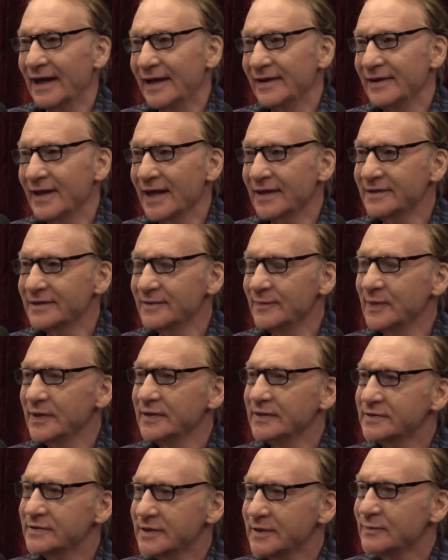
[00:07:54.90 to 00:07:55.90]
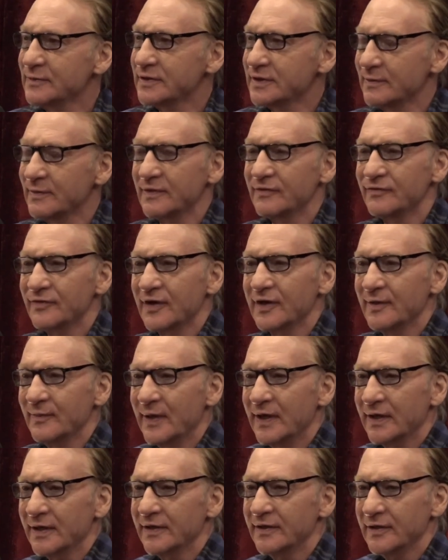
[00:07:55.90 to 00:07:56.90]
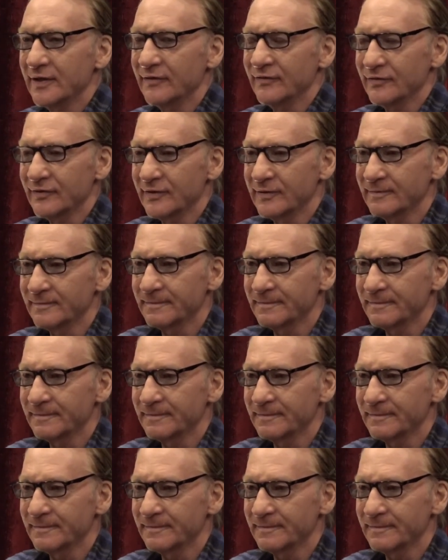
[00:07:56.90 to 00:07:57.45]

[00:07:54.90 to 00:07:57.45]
And that to me seems to be fundamentally different.